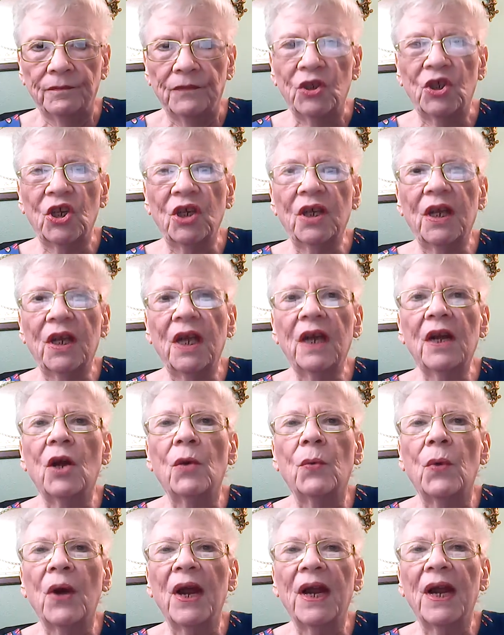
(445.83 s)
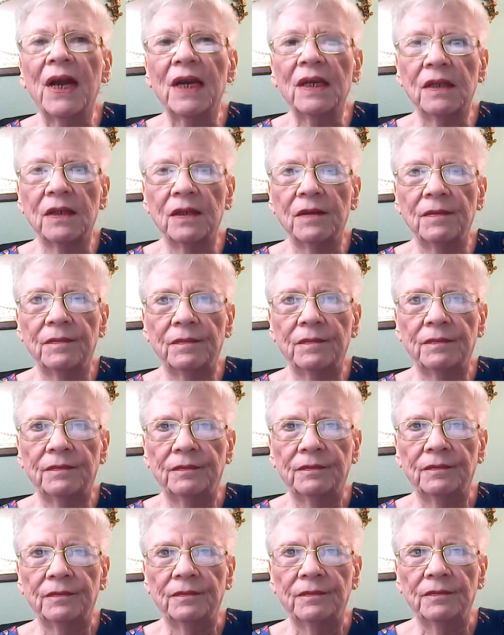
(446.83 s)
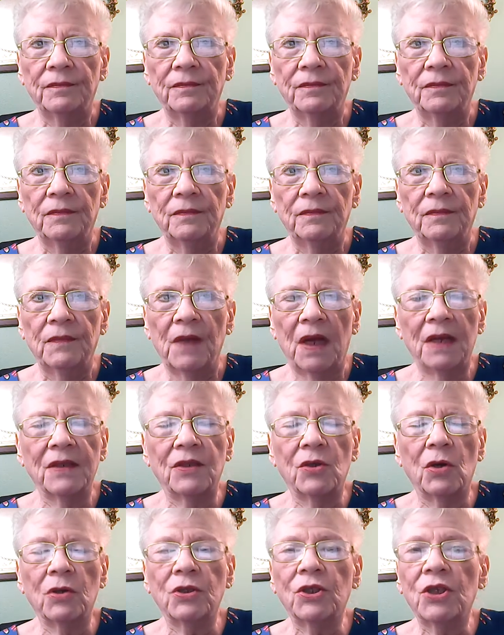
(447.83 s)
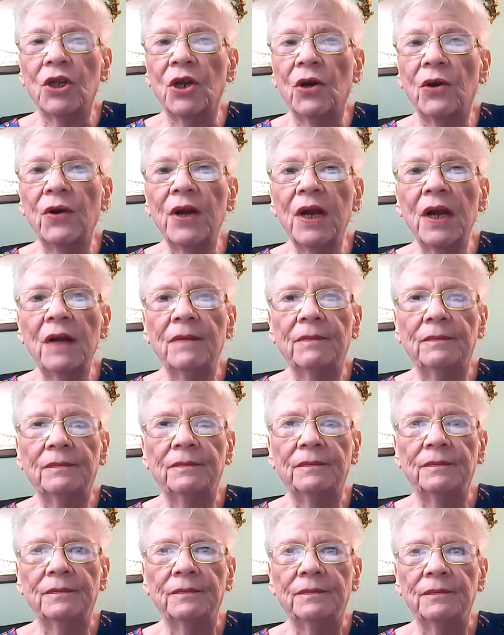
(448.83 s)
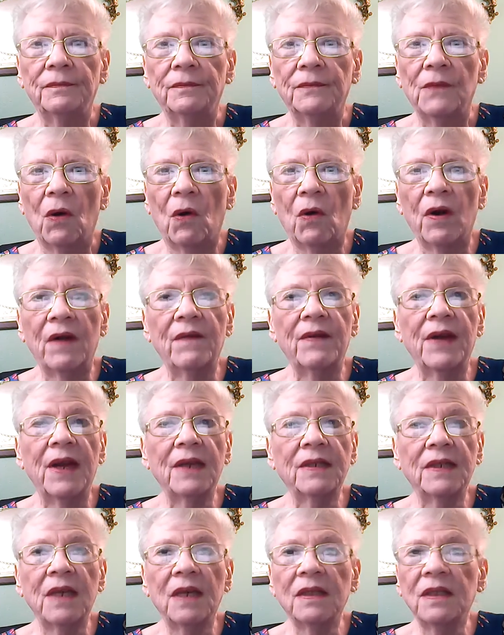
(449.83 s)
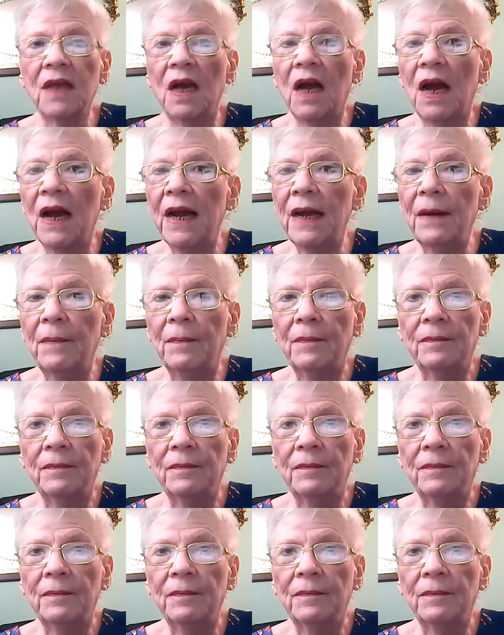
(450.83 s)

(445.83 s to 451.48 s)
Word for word: to get a raise on Social Security or even SSI,